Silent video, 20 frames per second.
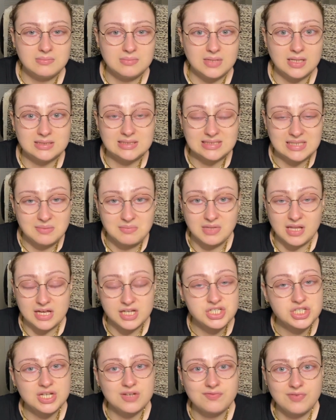it seemed like
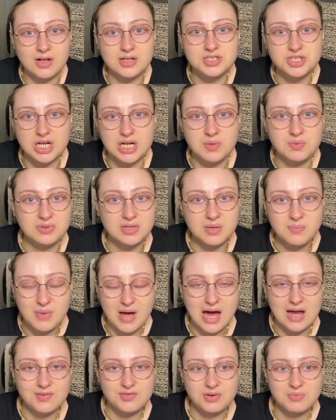she felt genuinely
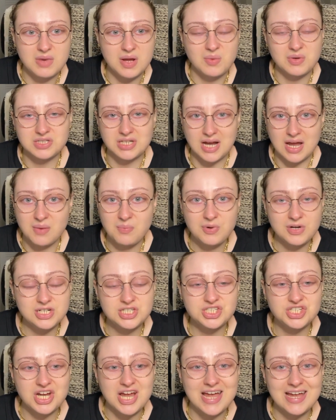bad for me, which I
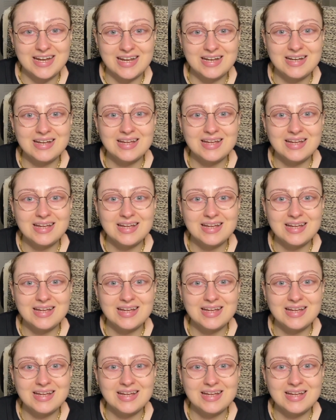appreciated.